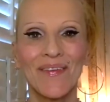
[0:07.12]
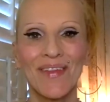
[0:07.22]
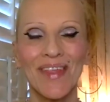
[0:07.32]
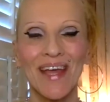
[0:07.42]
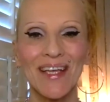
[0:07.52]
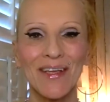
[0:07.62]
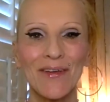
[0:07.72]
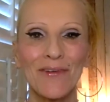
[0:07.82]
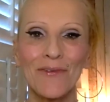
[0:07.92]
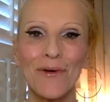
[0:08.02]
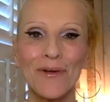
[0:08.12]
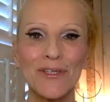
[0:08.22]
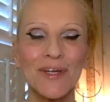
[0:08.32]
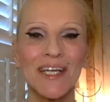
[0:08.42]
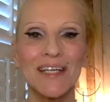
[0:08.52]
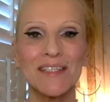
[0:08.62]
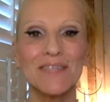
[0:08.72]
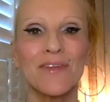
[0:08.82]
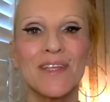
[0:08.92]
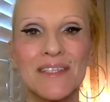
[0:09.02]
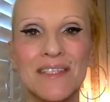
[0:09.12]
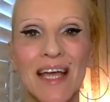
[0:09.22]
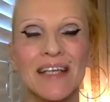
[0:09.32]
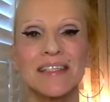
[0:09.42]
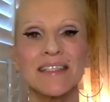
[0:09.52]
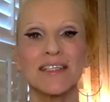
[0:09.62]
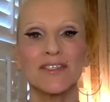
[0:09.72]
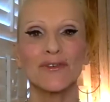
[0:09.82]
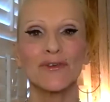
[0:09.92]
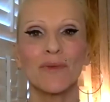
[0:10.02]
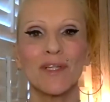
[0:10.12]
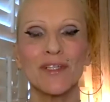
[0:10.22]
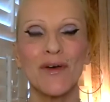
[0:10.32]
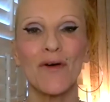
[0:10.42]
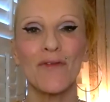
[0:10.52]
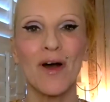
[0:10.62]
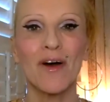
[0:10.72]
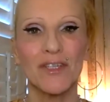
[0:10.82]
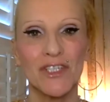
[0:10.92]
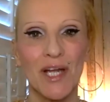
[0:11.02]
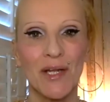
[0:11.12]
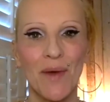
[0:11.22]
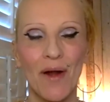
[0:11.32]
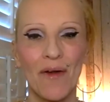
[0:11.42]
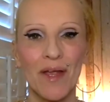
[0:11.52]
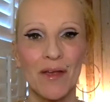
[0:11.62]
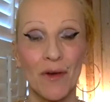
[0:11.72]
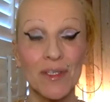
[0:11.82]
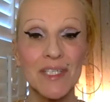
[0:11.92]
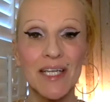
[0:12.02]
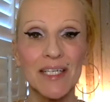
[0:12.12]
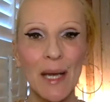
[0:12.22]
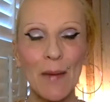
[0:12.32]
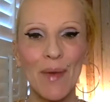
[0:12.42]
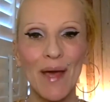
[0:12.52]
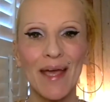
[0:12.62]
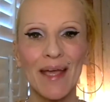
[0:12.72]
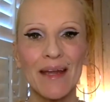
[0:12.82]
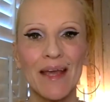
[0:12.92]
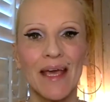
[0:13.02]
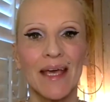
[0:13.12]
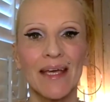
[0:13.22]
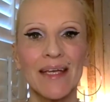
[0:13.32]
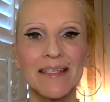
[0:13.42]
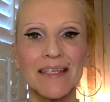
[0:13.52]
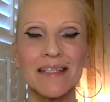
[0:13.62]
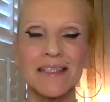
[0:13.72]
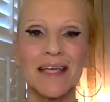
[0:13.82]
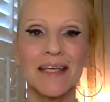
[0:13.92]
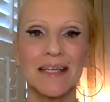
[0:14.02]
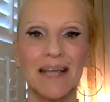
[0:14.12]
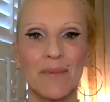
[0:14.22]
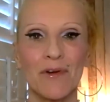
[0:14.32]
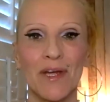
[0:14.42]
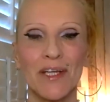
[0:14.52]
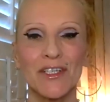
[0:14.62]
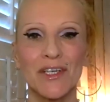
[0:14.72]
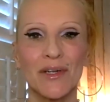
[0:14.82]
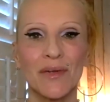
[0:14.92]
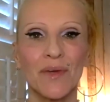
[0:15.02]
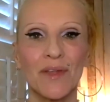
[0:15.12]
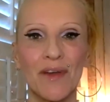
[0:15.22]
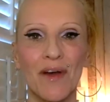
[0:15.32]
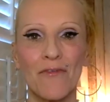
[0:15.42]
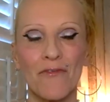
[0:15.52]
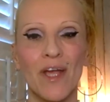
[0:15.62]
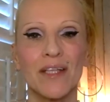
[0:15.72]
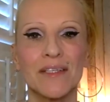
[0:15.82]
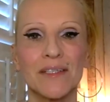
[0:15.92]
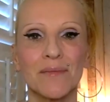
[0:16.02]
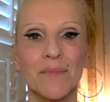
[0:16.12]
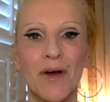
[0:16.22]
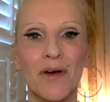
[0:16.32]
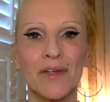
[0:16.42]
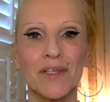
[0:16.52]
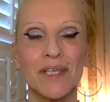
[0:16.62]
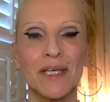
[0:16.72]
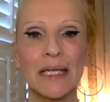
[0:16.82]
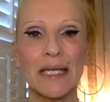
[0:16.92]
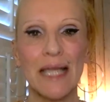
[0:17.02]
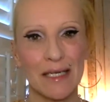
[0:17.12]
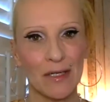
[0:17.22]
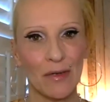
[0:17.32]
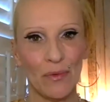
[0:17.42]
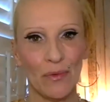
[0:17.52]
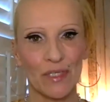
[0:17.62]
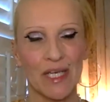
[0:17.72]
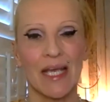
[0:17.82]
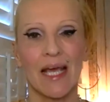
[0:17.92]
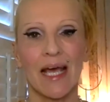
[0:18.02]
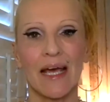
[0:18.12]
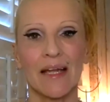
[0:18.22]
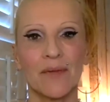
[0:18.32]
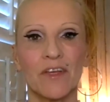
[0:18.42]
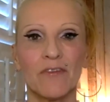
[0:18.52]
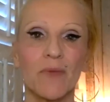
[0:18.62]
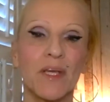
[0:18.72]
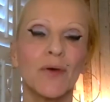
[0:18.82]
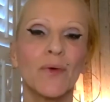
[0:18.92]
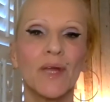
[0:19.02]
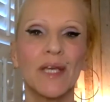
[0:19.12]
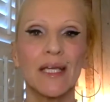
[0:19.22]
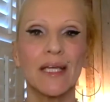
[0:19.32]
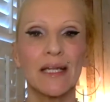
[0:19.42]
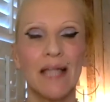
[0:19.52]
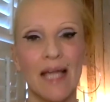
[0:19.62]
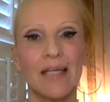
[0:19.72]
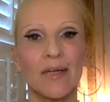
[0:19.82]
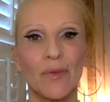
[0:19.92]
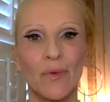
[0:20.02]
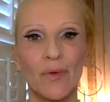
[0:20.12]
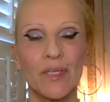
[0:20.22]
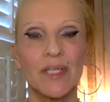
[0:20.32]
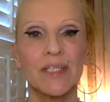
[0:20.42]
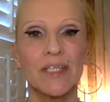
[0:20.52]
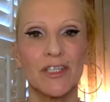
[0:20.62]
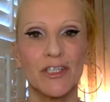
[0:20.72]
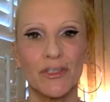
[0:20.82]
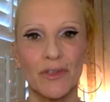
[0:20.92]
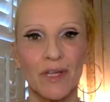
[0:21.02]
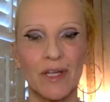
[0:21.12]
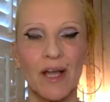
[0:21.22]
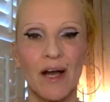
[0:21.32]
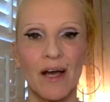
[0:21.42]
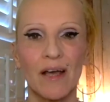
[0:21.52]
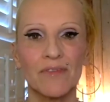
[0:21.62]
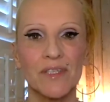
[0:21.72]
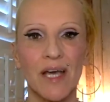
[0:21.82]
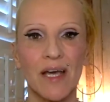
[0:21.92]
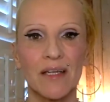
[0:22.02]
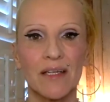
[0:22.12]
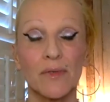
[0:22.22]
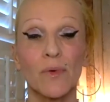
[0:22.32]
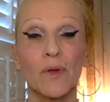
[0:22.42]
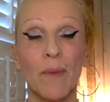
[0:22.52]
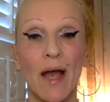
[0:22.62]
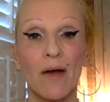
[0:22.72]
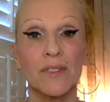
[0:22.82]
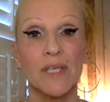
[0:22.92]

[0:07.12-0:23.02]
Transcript: Thank you for joining us for this next instalment of our January content campaign. It is a collaboration with our friends and partners at Lendlord, and we've been calling it Landlord Digital Lives. And it's all about